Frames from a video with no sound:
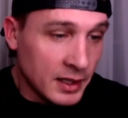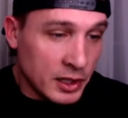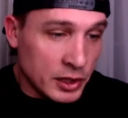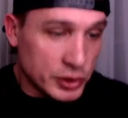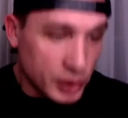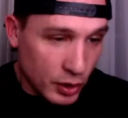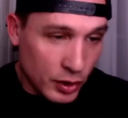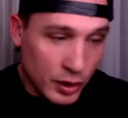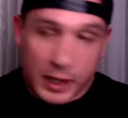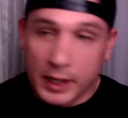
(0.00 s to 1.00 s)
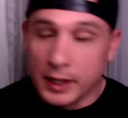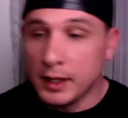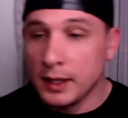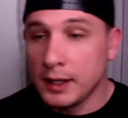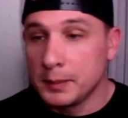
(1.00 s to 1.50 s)
So
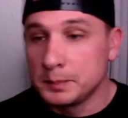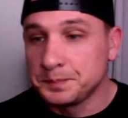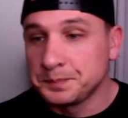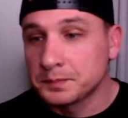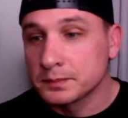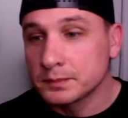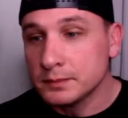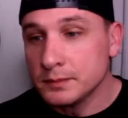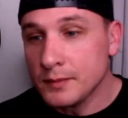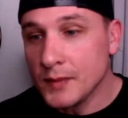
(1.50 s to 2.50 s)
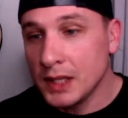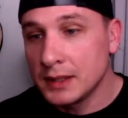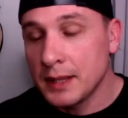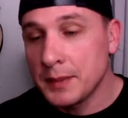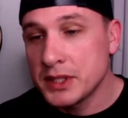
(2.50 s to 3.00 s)
um,
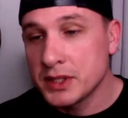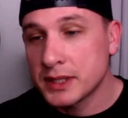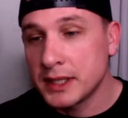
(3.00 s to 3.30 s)
let me just get